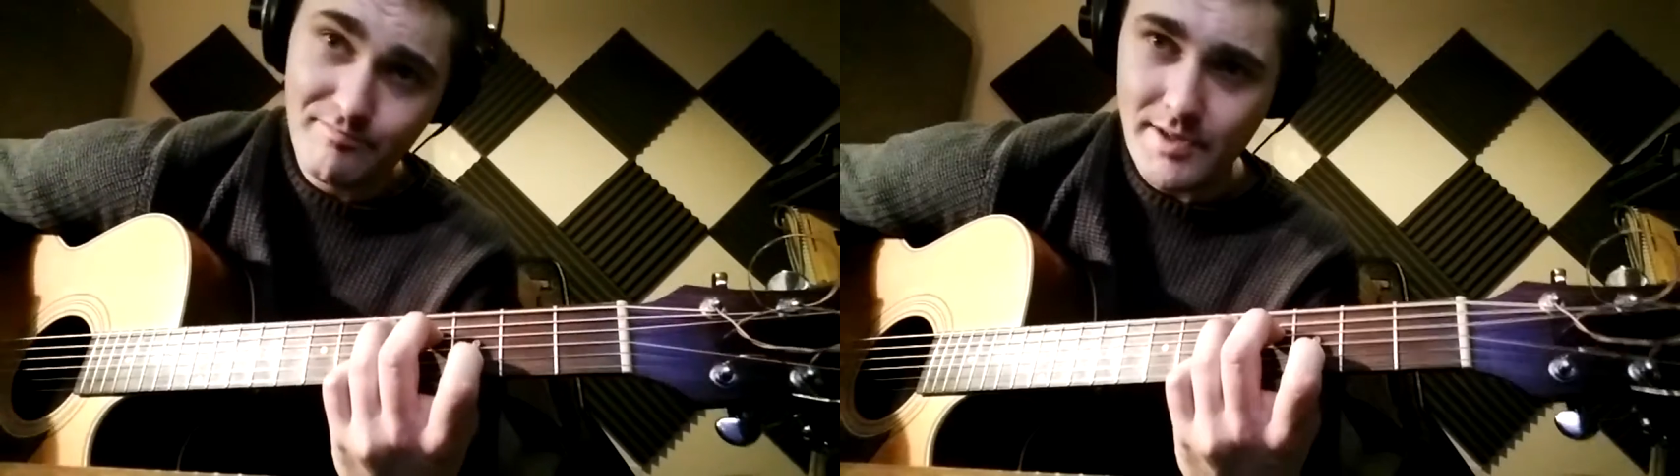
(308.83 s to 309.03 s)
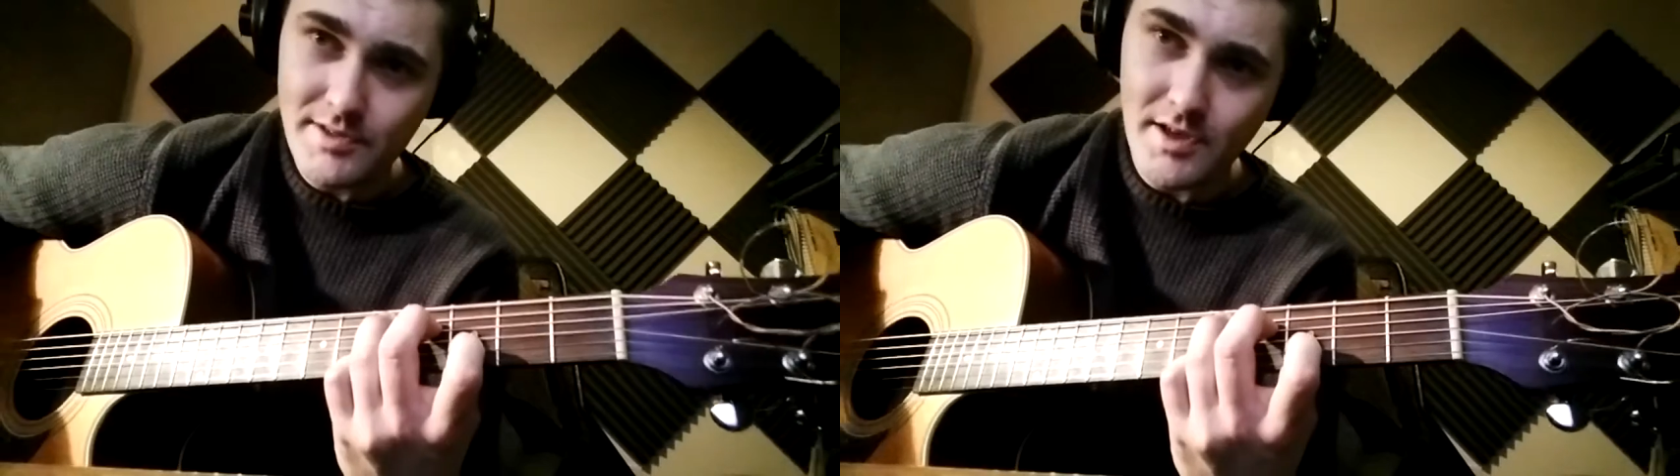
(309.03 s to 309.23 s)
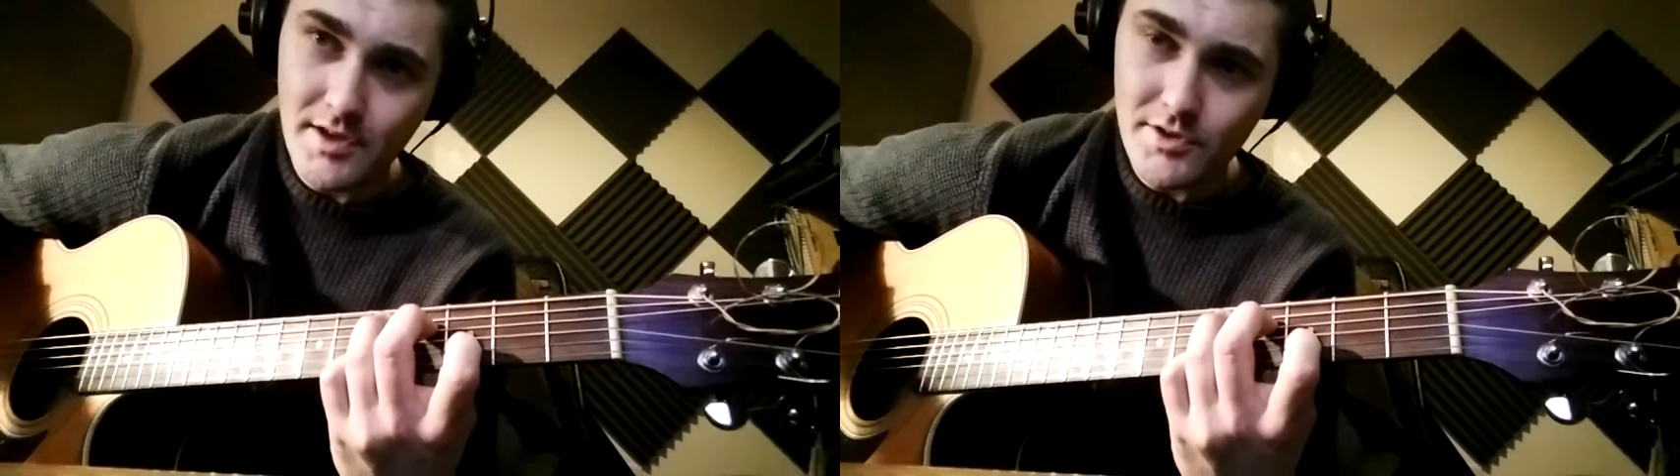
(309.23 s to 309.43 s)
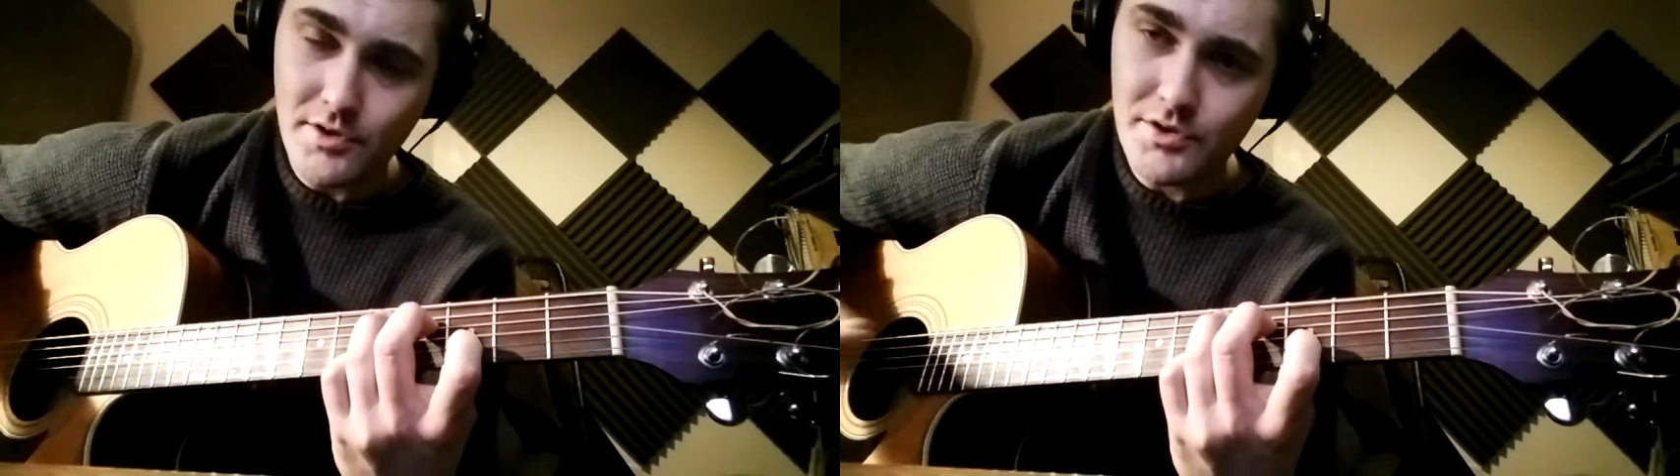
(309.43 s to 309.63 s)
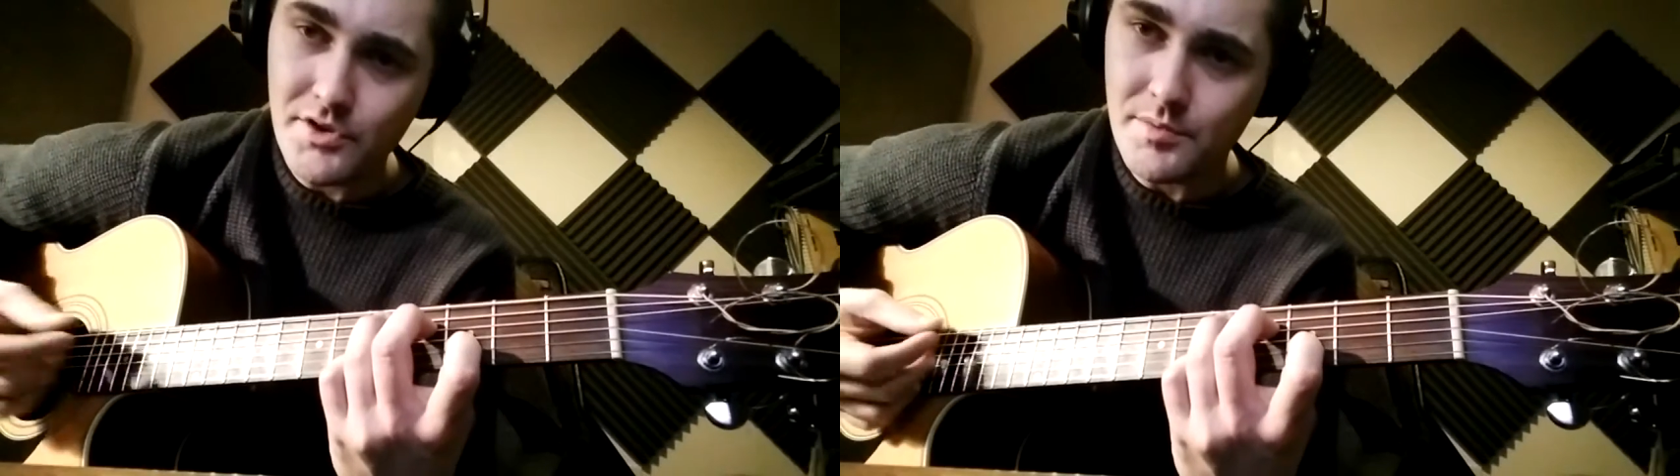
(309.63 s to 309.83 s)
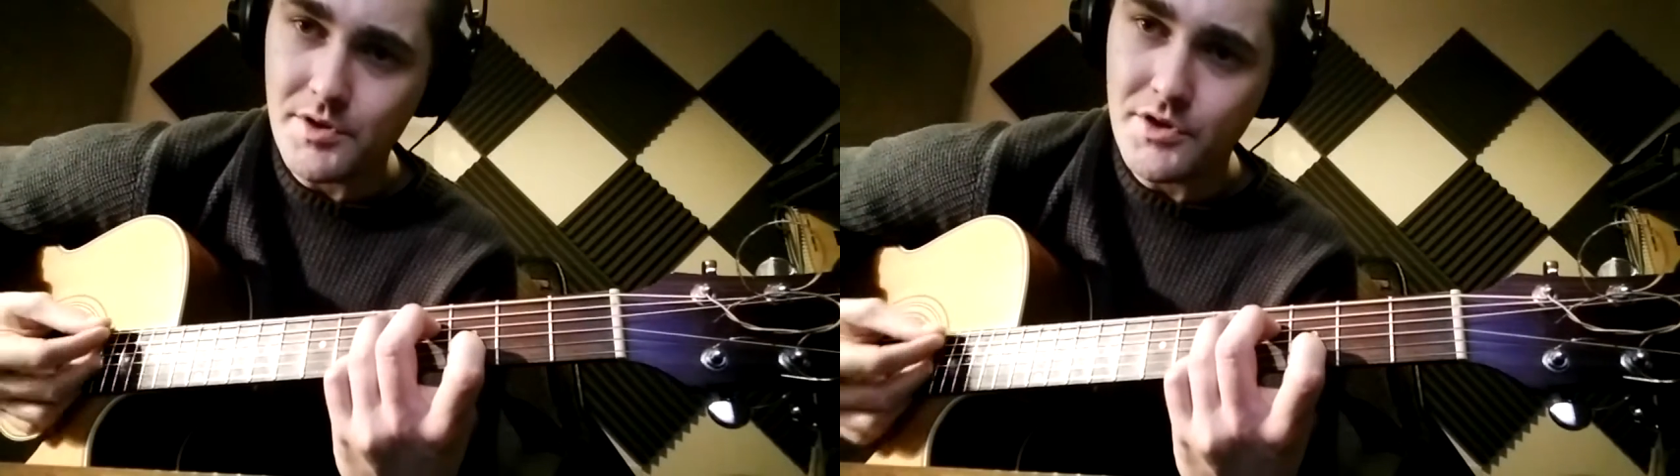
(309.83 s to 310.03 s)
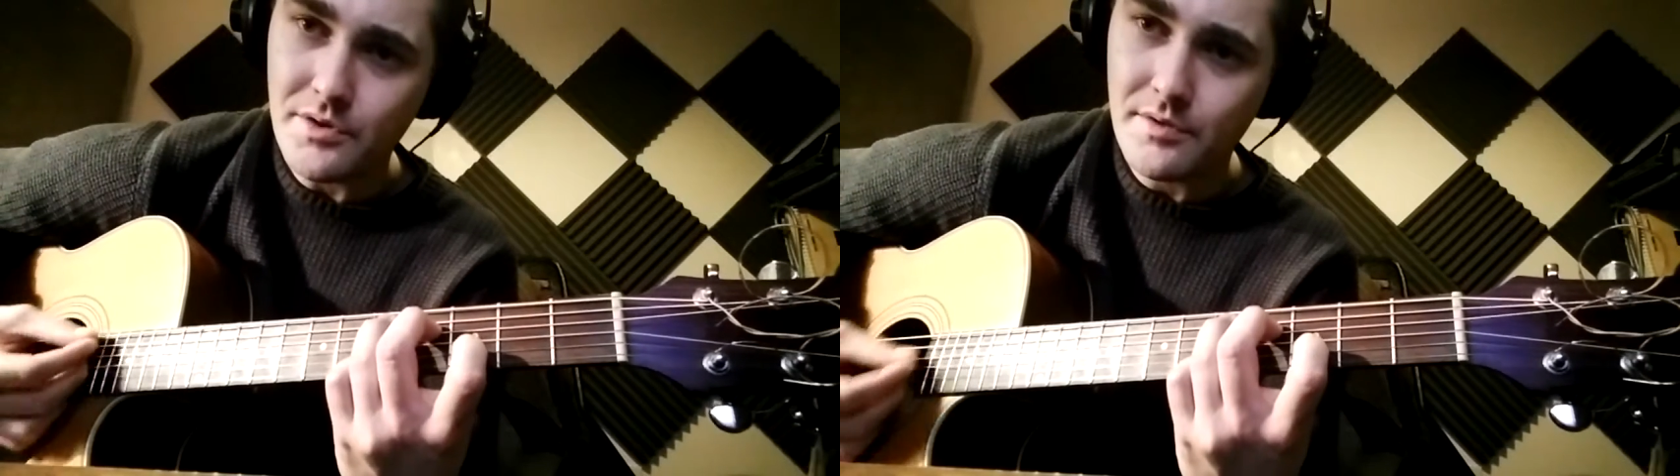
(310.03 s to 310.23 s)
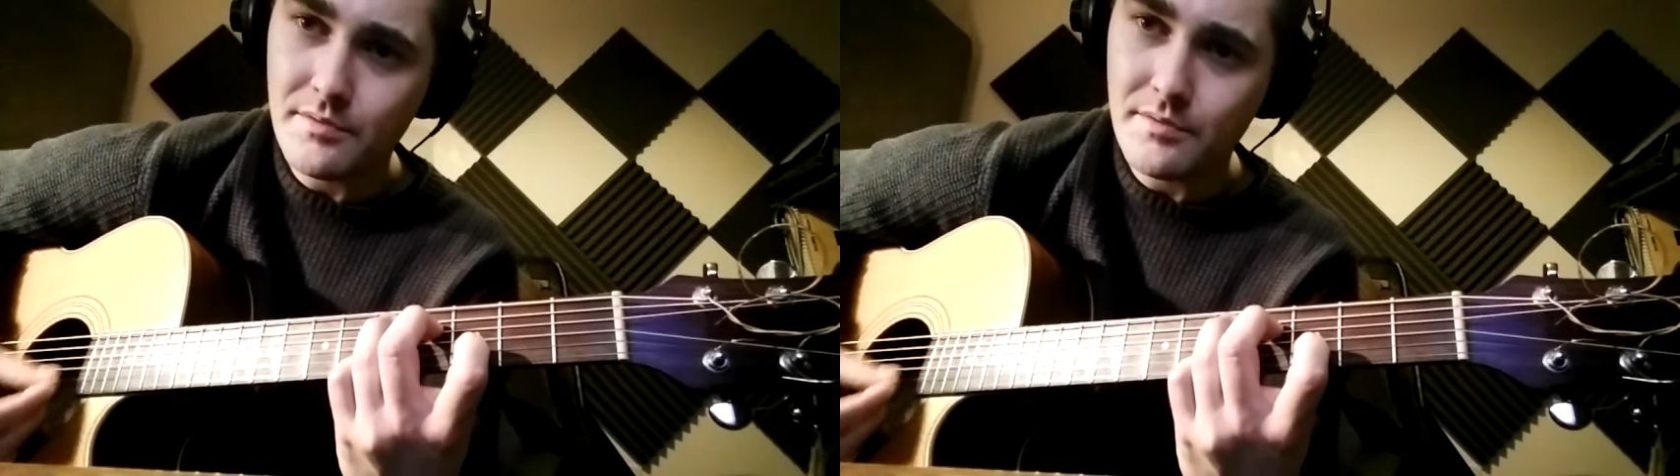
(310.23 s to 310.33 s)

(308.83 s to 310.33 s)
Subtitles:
it's a good substitute,